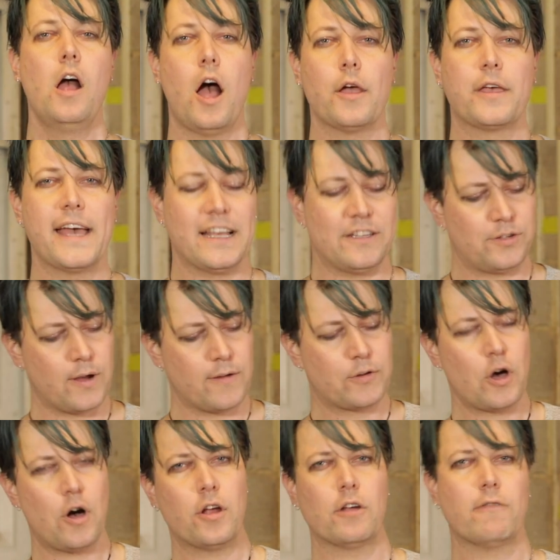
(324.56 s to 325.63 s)
Okay, so I've
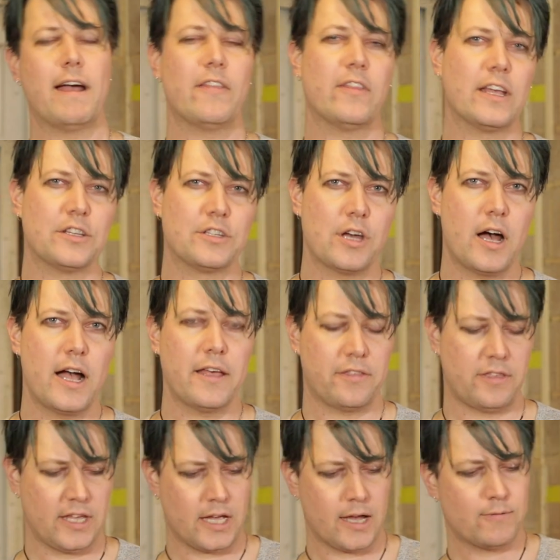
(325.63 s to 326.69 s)
gone around the entire
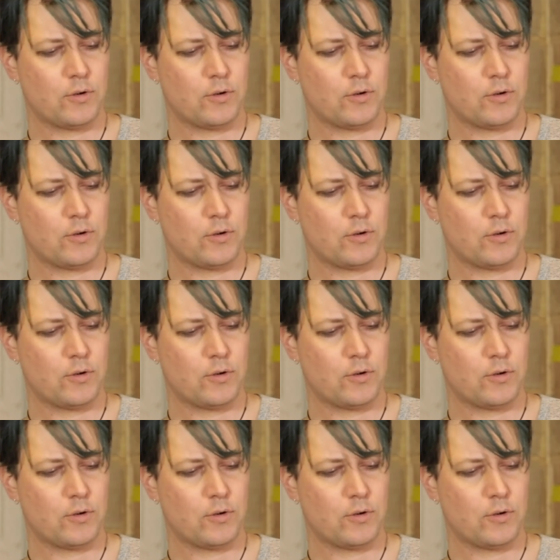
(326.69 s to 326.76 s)
thing.